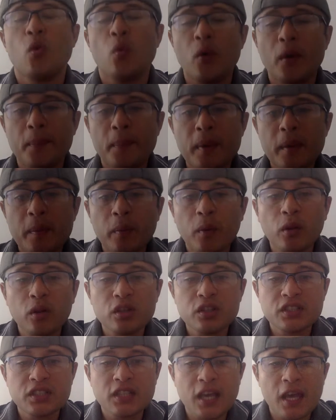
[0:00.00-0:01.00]
When people
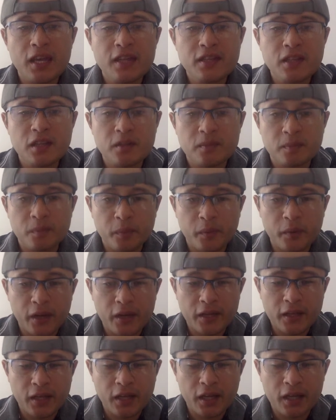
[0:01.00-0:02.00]
say that the
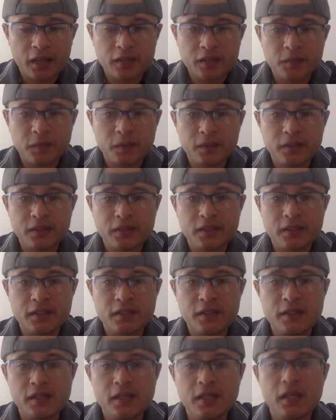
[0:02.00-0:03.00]
brain has
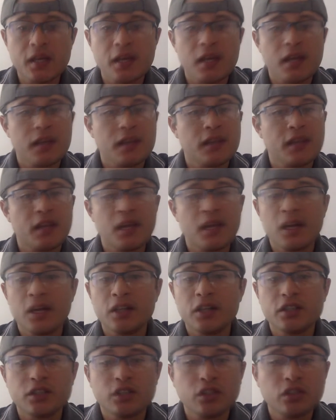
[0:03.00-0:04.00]
plasticity, they
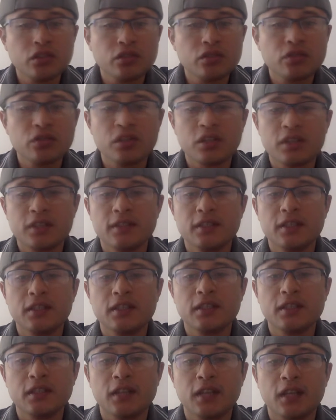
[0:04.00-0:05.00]
are not
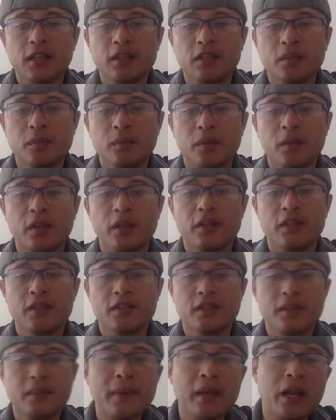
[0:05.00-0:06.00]
suggesting that the brain is
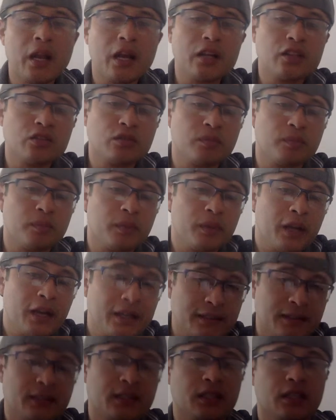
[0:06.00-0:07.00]
similar to
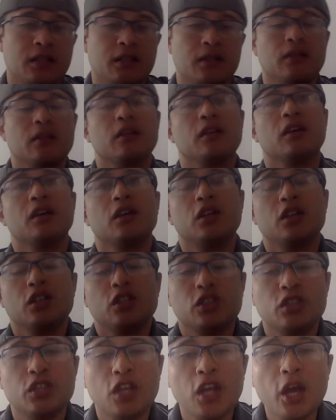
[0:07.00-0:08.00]
plastic.
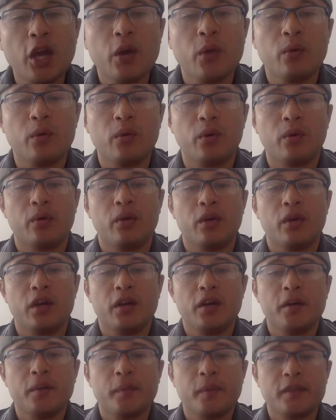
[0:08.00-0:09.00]
Neuro
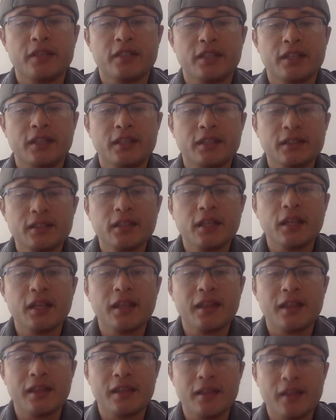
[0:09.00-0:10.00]
represent
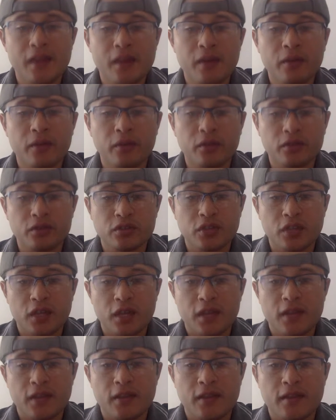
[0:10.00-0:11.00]
the neurons,
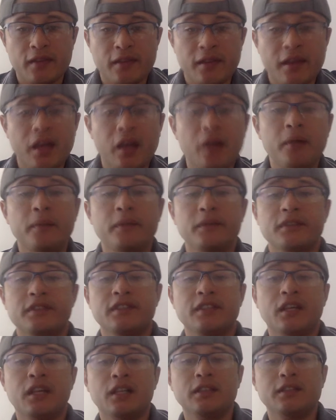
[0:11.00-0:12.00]
the nerve
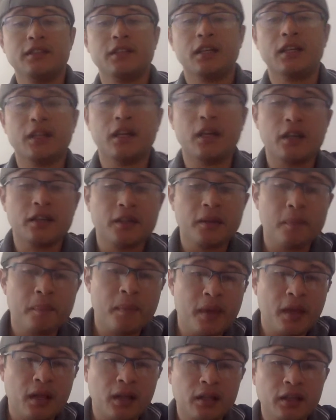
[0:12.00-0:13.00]
cells that are the
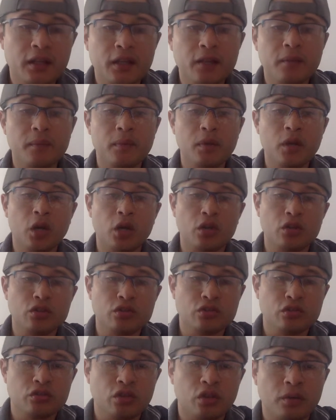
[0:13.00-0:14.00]
building
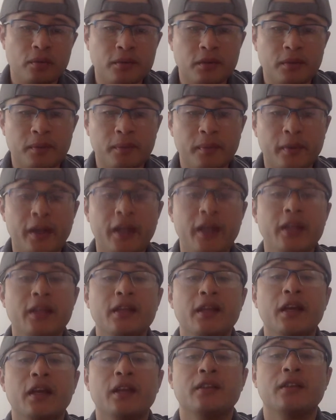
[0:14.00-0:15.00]
blocks of the
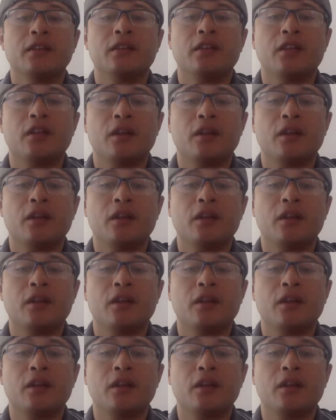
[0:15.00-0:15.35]
brain and the